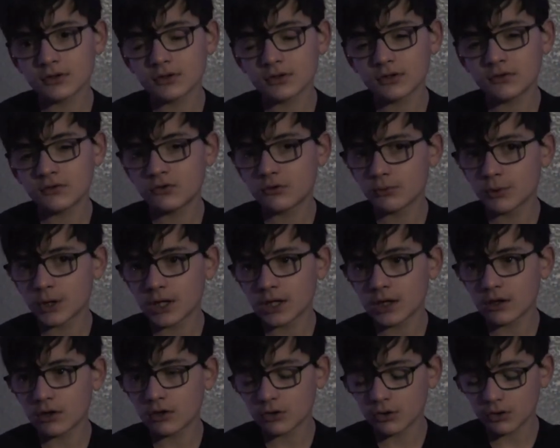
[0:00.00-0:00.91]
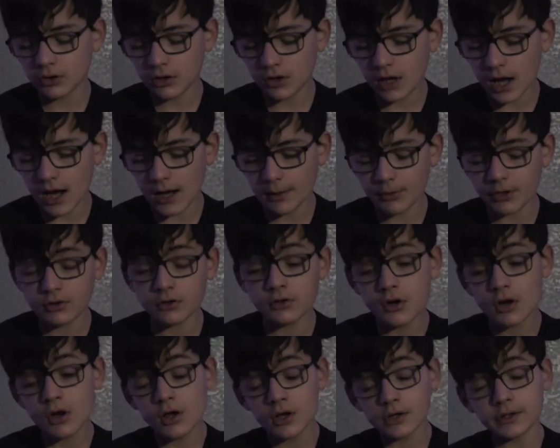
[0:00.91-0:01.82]
is the way it could happen.
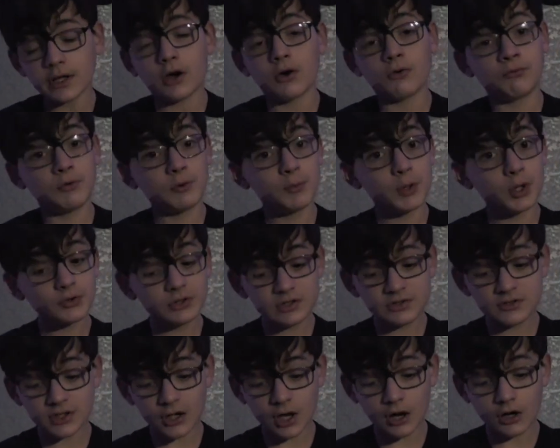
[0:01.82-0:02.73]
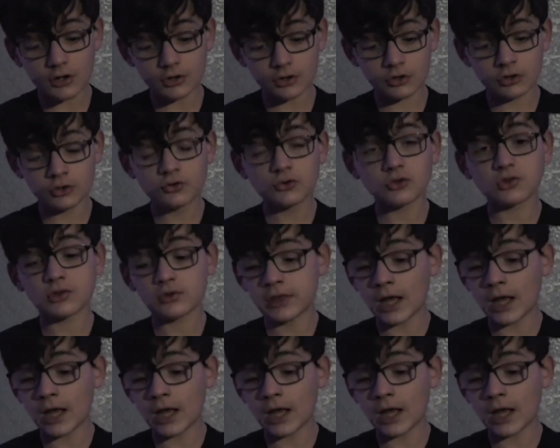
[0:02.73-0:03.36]
Now, if we build these on Earth,